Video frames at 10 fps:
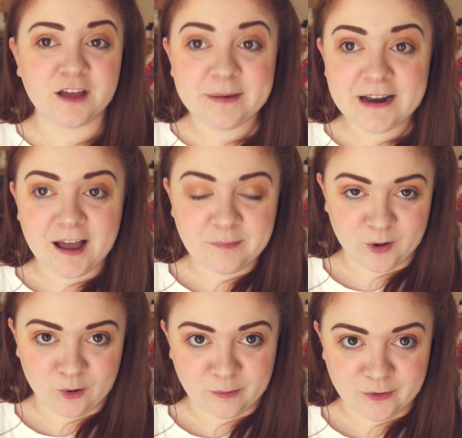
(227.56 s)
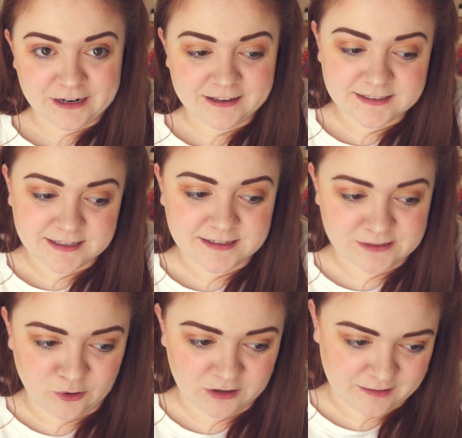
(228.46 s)
I've been hyper all morning because this is
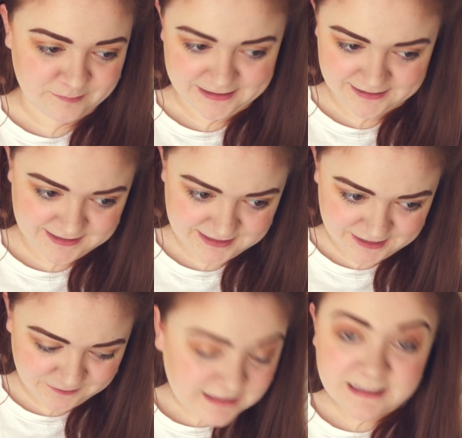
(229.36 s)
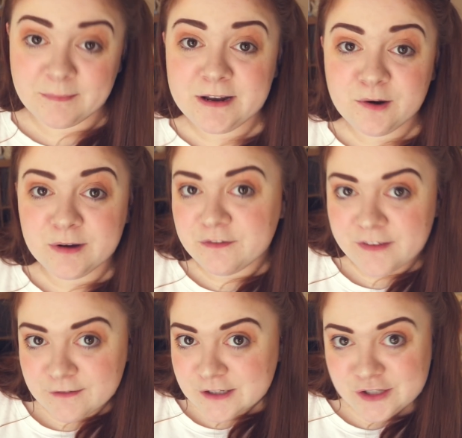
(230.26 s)
all I've been listening to. Let me know what your
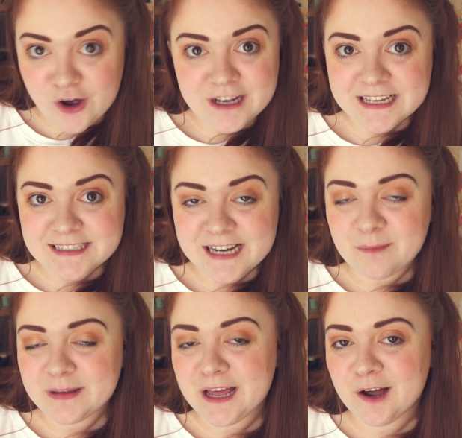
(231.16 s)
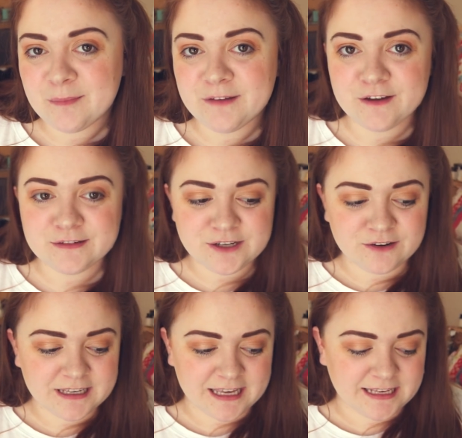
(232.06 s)
favorite song is down below. My favorite
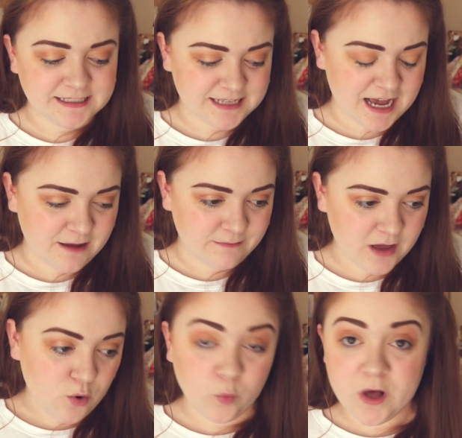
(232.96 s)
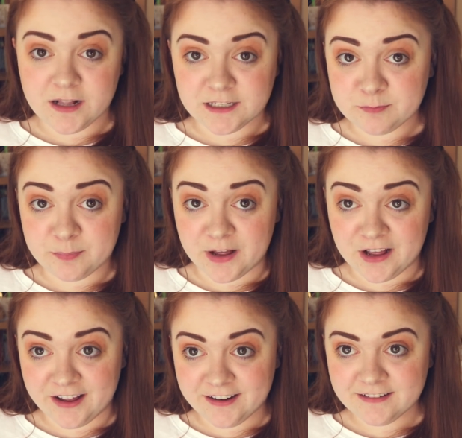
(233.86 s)
song is World
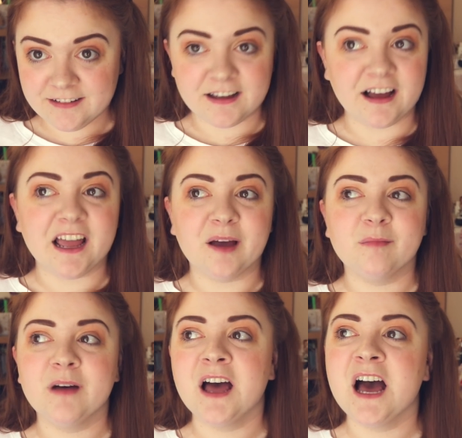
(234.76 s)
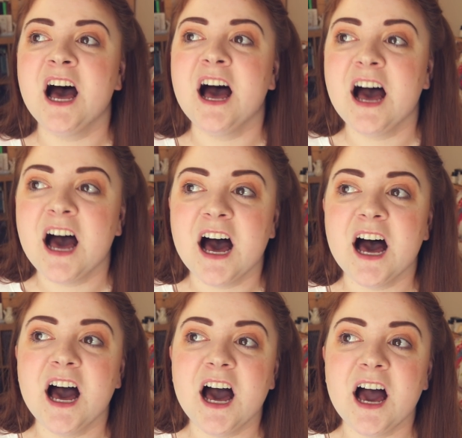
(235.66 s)
Burn. I am
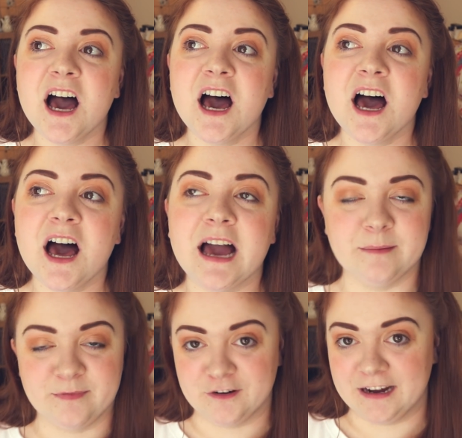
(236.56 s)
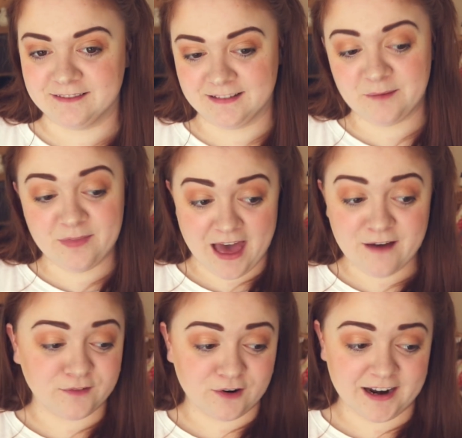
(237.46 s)
hype for it. I'm there
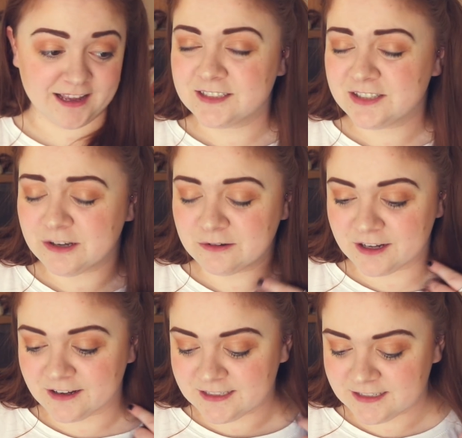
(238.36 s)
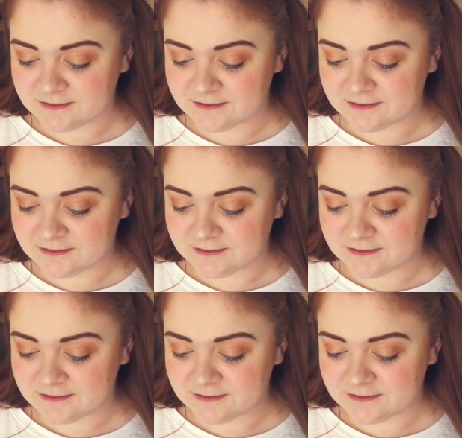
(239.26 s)
for it. So good.